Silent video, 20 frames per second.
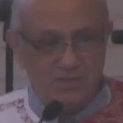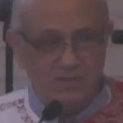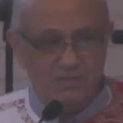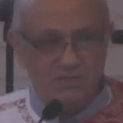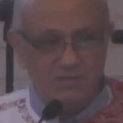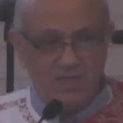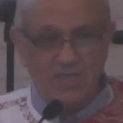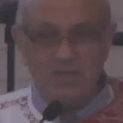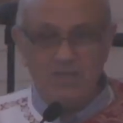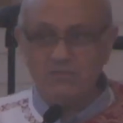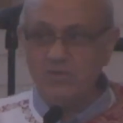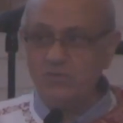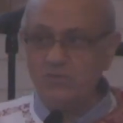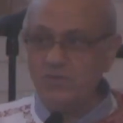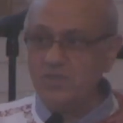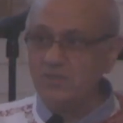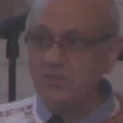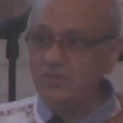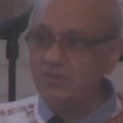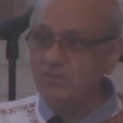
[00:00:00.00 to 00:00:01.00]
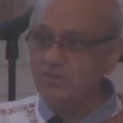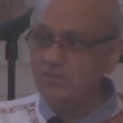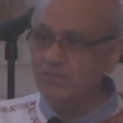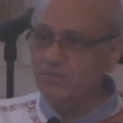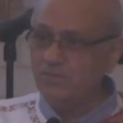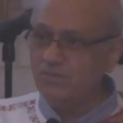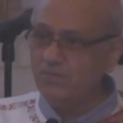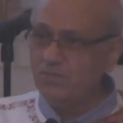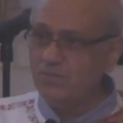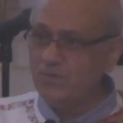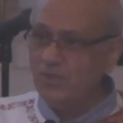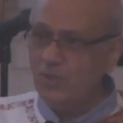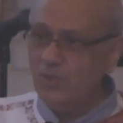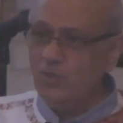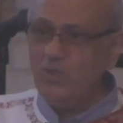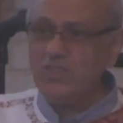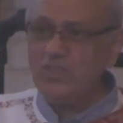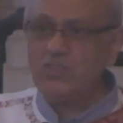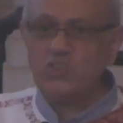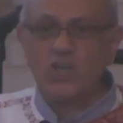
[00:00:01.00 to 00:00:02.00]
the evil one, who
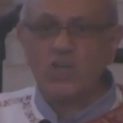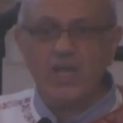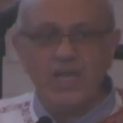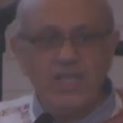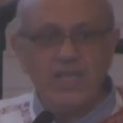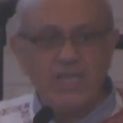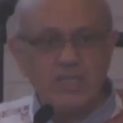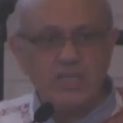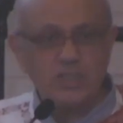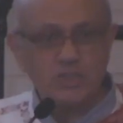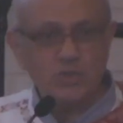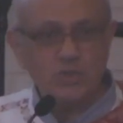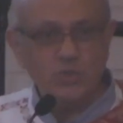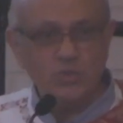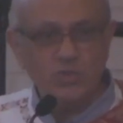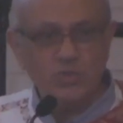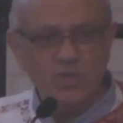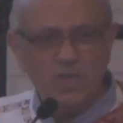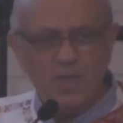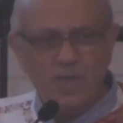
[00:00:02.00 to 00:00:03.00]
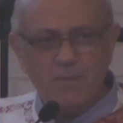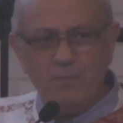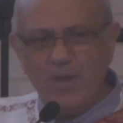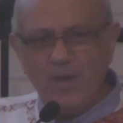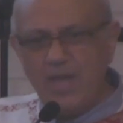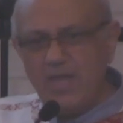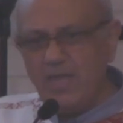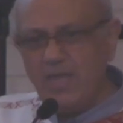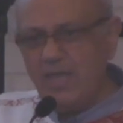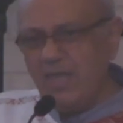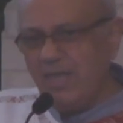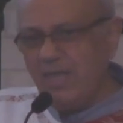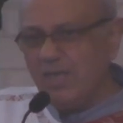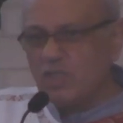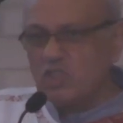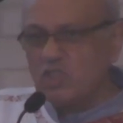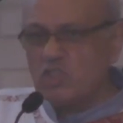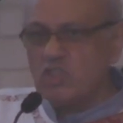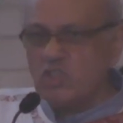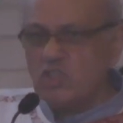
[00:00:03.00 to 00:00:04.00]
is trying to, by
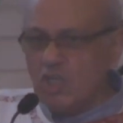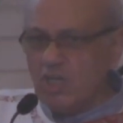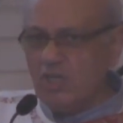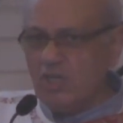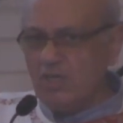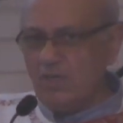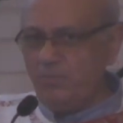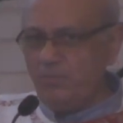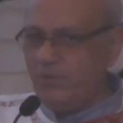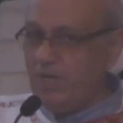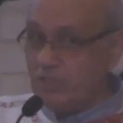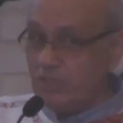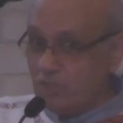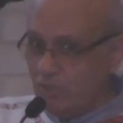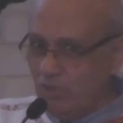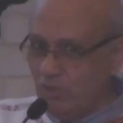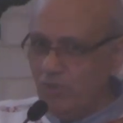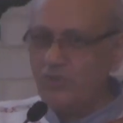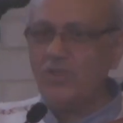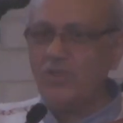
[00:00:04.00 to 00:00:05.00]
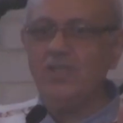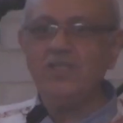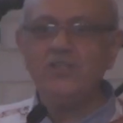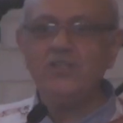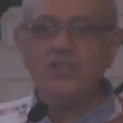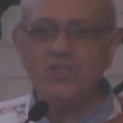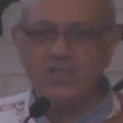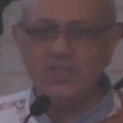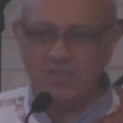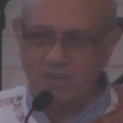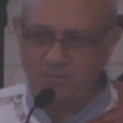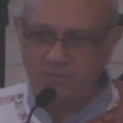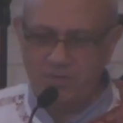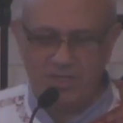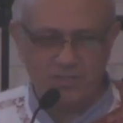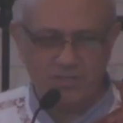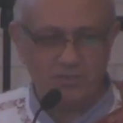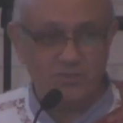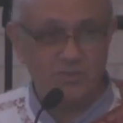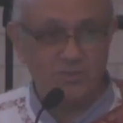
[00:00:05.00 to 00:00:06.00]
external pressure, not internal
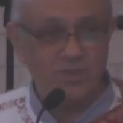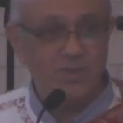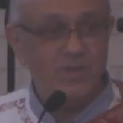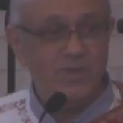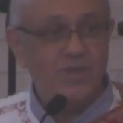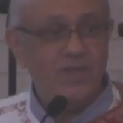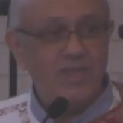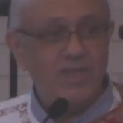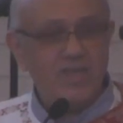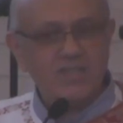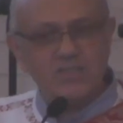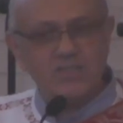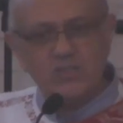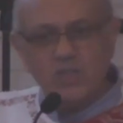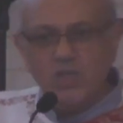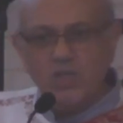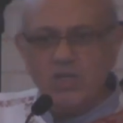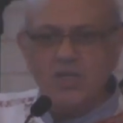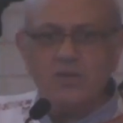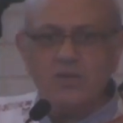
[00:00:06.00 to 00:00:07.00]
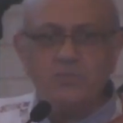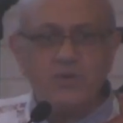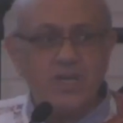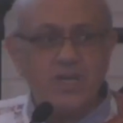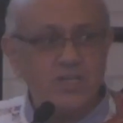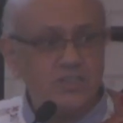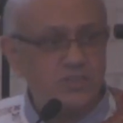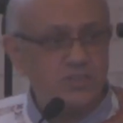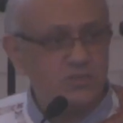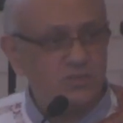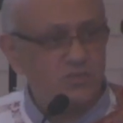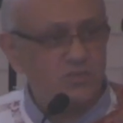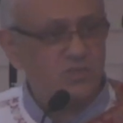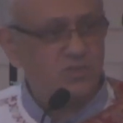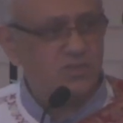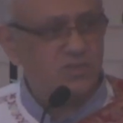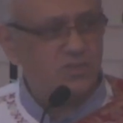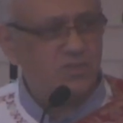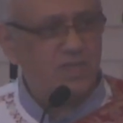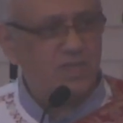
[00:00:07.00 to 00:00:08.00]
pressures, external
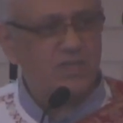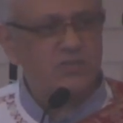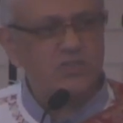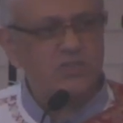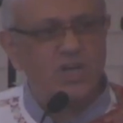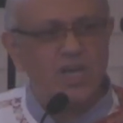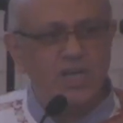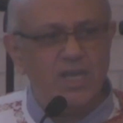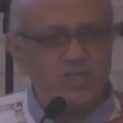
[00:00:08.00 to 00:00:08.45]
pressures, they try